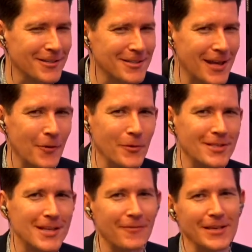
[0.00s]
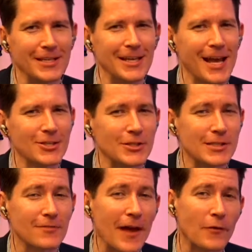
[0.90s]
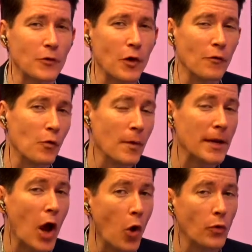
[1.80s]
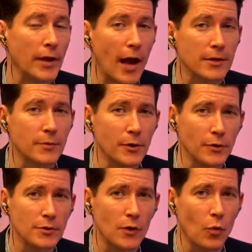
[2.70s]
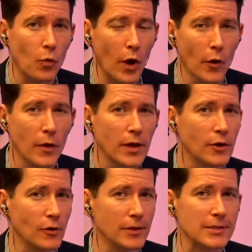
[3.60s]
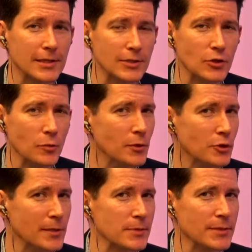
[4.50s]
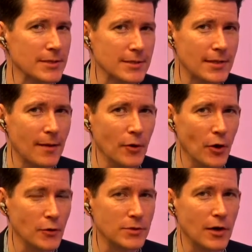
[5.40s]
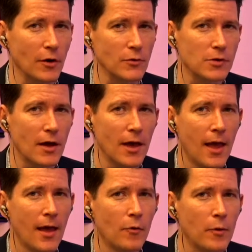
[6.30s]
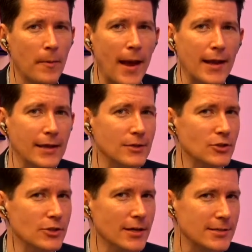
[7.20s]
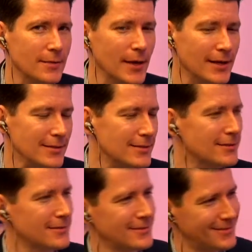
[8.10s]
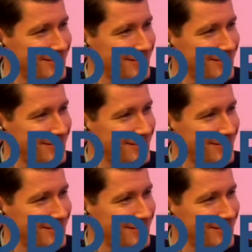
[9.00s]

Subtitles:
Talking today with Stefanie Diaz. She's the founder of Women Only Entrepreneurs, WOE. You're listening to Build Your Best Business. I'm your host, Eric Holtzclaw. We'll be back in just a minute.